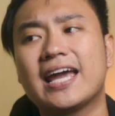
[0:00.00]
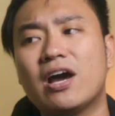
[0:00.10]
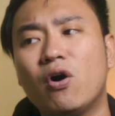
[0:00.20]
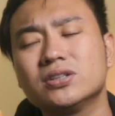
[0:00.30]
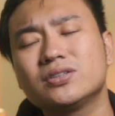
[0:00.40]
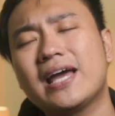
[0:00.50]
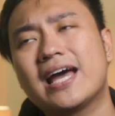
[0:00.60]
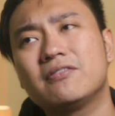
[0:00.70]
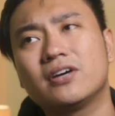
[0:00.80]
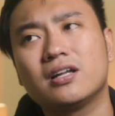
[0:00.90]
I also
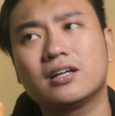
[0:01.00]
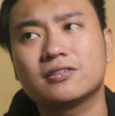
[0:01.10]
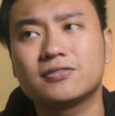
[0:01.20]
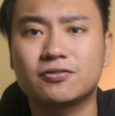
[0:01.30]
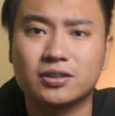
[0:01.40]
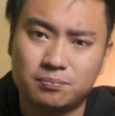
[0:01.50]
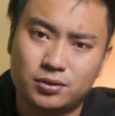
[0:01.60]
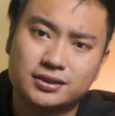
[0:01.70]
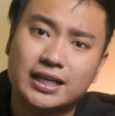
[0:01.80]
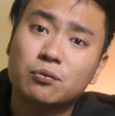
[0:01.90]
have a lot of different
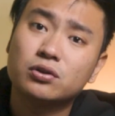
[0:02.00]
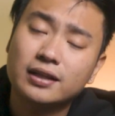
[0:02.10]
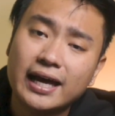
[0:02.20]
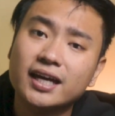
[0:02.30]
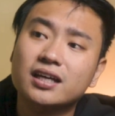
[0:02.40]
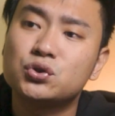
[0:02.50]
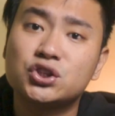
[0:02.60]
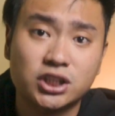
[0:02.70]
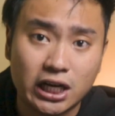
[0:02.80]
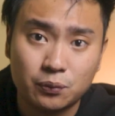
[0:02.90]
books that I would like to
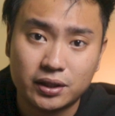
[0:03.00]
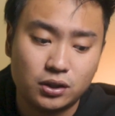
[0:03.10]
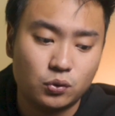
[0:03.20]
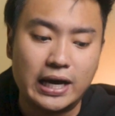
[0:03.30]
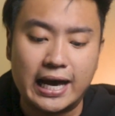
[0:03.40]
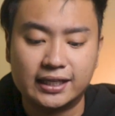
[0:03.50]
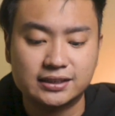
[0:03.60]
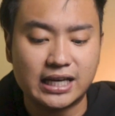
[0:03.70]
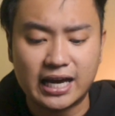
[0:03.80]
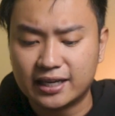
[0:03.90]
share with you
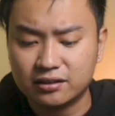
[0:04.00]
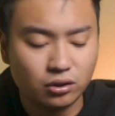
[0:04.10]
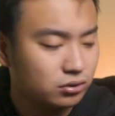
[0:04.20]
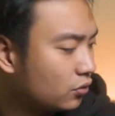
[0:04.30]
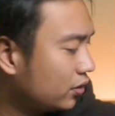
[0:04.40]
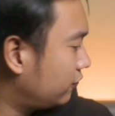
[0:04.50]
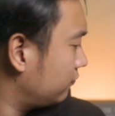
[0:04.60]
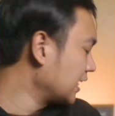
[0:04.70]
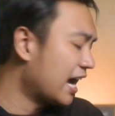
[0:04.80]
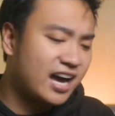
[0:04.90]
guys. I don't know if,
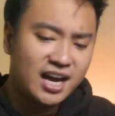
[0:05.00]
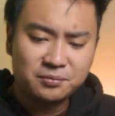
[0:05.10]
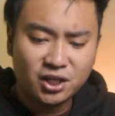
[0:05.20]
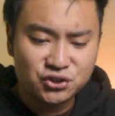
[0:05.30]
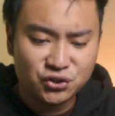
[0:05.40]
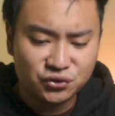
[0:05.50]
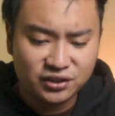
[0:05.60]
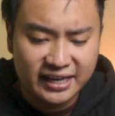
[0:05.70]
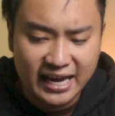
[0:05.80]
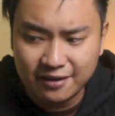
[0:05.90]
yeah, I'm not sure
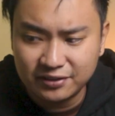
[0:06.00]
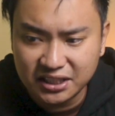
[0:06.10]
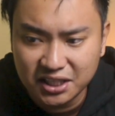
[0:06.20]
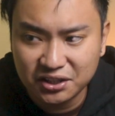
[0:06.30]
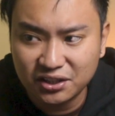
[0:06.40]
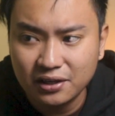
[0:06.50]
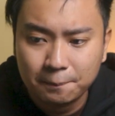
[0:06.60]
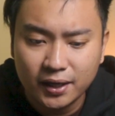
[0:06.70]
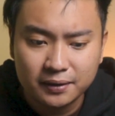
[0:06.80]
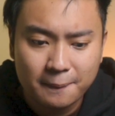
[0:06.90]
that I have it here,
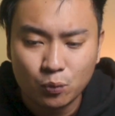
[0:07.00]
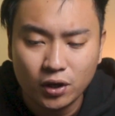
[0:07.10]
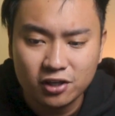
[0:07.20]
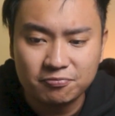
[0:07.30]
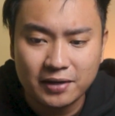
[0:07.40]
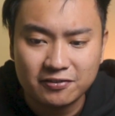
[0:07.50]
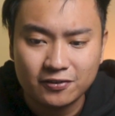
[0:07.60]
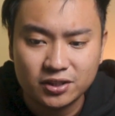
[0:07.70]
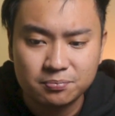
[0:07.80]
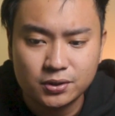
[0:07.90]
but one of my
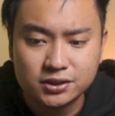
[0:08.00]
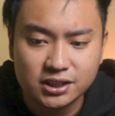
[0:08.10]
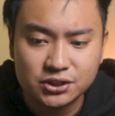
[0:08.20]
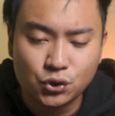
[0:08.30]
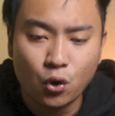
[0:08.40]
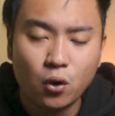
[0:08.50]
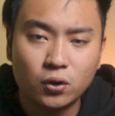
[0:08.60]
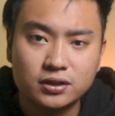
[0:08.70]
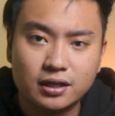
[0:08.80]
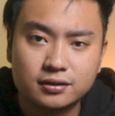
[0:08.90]
favorite books is called